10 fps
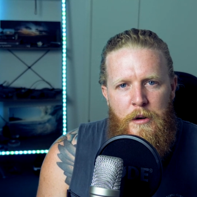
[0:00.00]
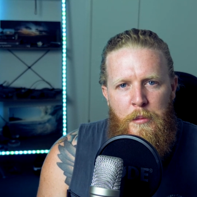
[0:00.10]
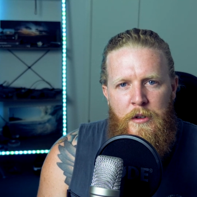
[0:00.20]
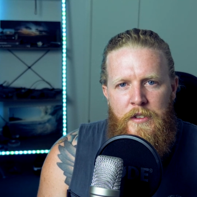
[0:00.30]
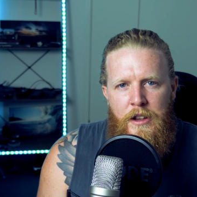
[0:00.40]
on
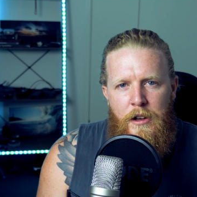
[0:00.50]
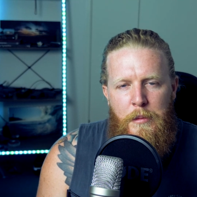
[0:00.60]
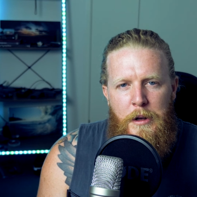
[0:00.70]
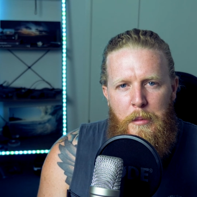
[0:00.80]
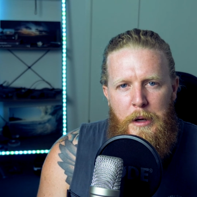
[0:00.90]
a movie you'd
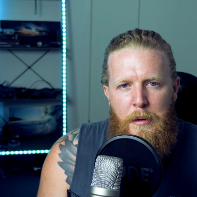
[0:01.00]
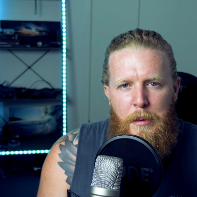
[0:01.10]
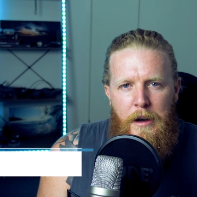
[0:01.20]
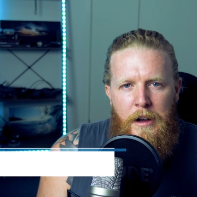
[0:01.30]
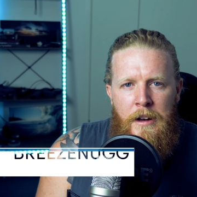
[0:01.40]
like me to pick
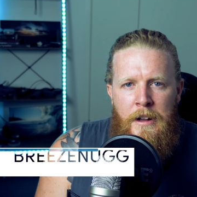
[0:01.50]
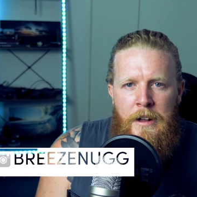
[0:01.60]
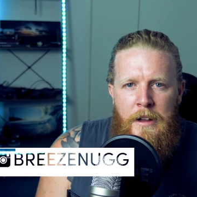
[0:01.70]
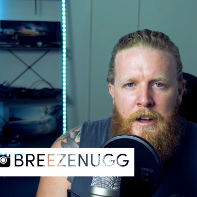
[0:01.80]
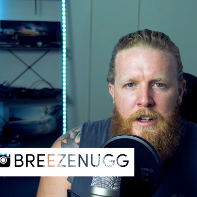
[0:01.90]
apart,
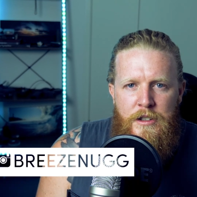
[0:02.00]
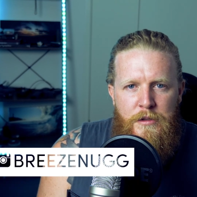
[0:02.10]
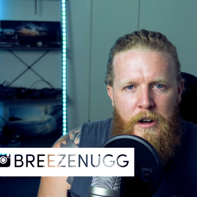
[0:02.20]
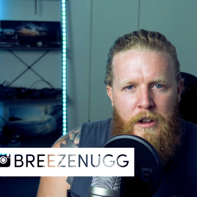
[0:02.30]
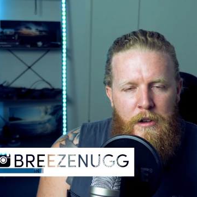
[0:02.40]

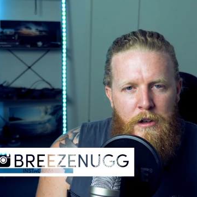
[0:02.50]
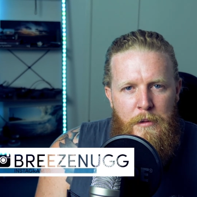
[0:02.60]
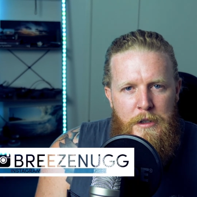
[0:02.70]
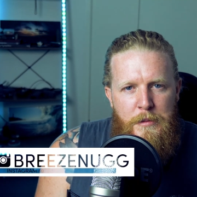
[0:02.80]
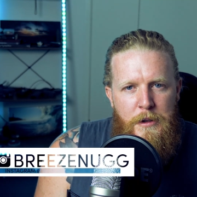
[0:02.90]
just write it in the
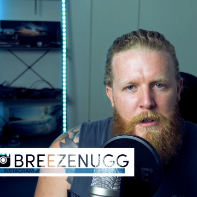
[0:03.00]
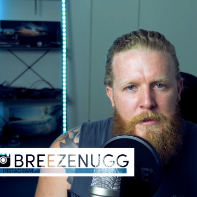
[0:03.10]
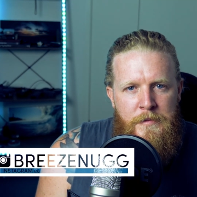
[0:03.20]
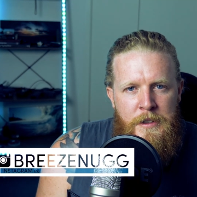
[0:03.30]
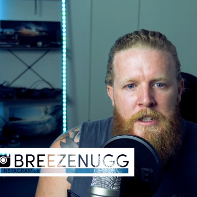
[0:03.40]
comments below.
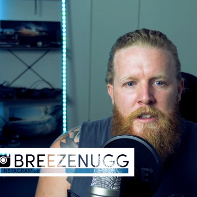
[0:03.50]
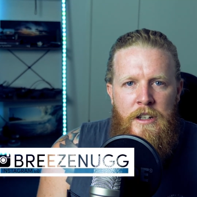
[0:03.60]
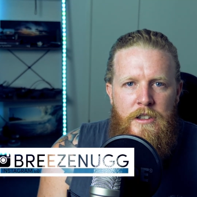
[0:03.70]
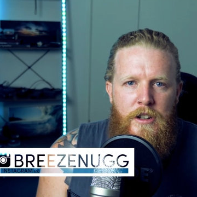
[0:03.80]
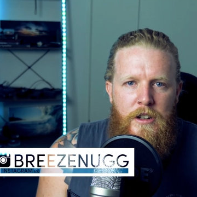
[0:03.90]

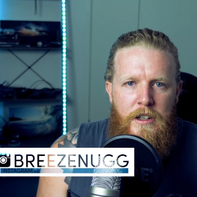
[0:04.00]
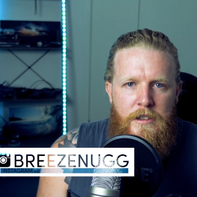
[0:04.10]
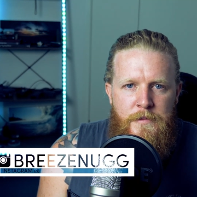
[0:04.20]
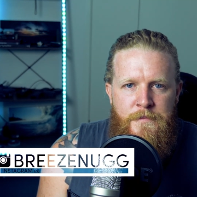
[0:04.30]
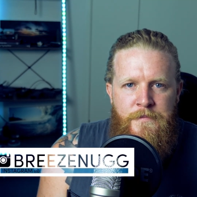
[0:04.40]
Thanks a lot, guys.